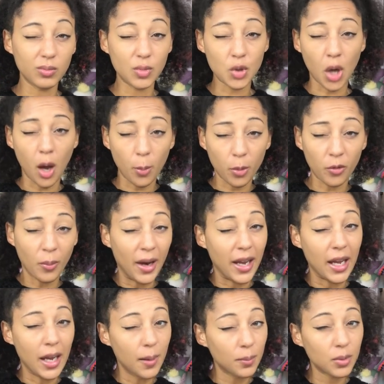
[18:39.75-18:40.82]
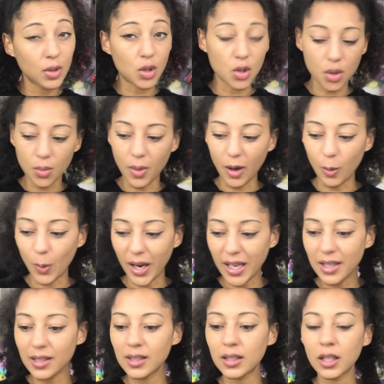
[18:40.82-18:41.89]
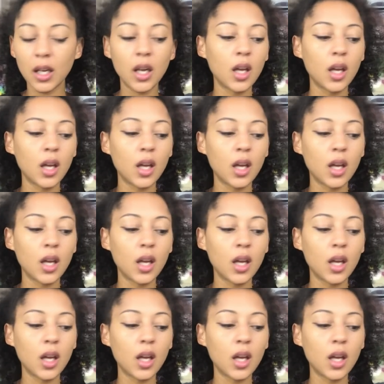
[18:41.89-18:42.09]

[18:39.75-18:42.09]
top of my hip to my waist.